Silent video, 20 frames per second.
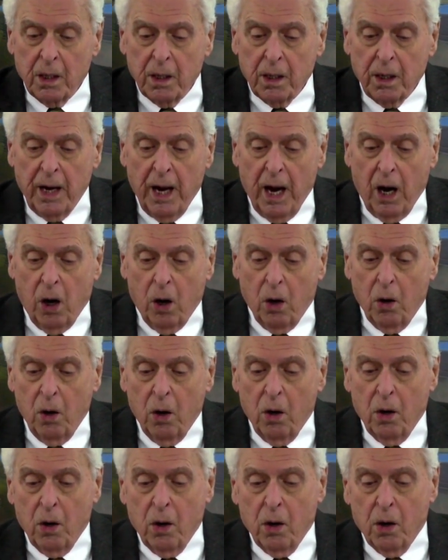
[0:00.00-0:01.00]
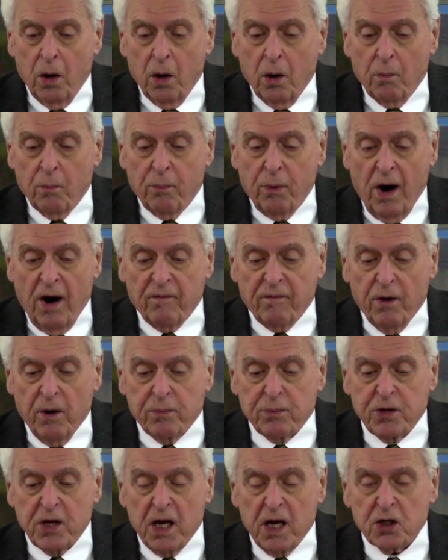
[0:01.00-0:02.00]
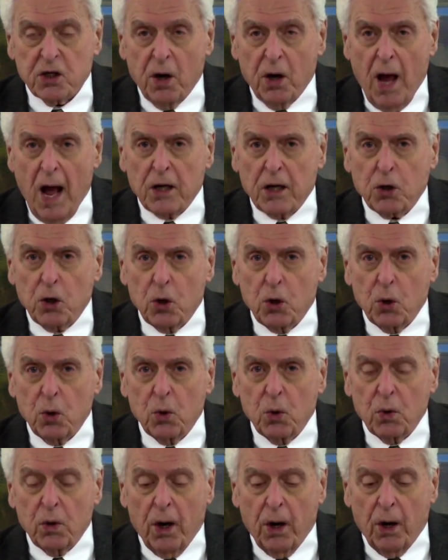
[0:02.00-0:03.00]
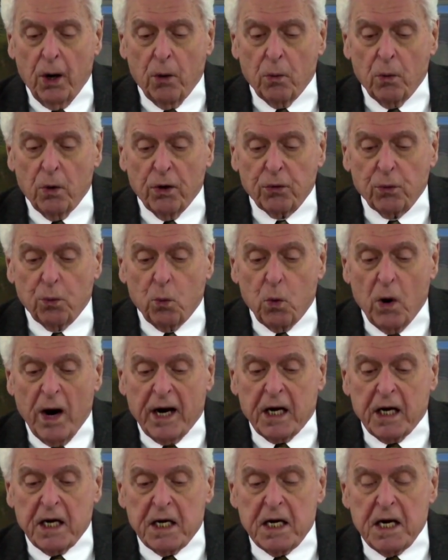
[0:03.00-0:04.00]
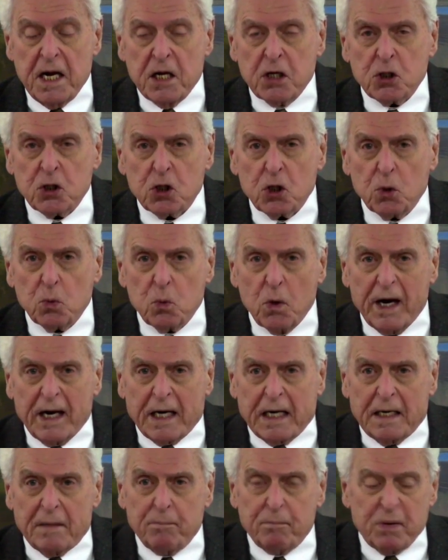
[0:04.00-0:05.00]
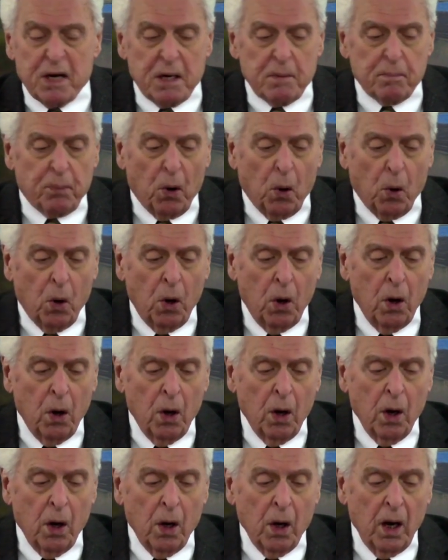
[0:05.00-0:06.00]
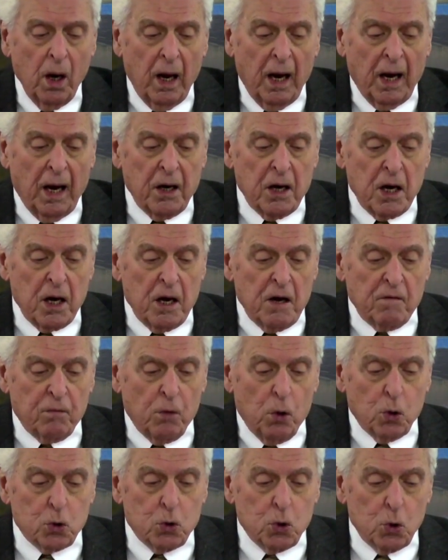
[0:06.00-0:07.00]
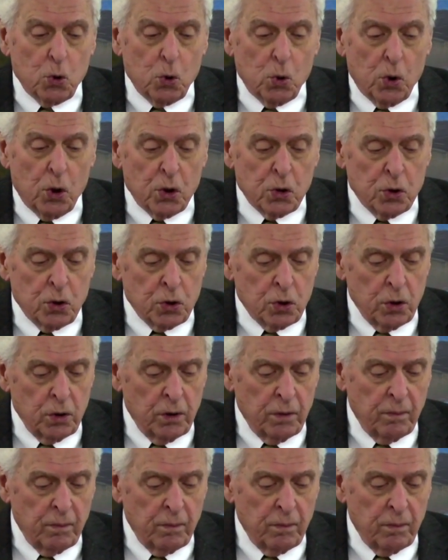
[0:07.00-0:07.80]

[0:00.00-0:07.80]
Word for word: Now, Proverbs has a lot to do there with wickedness and wicked people and evildoers.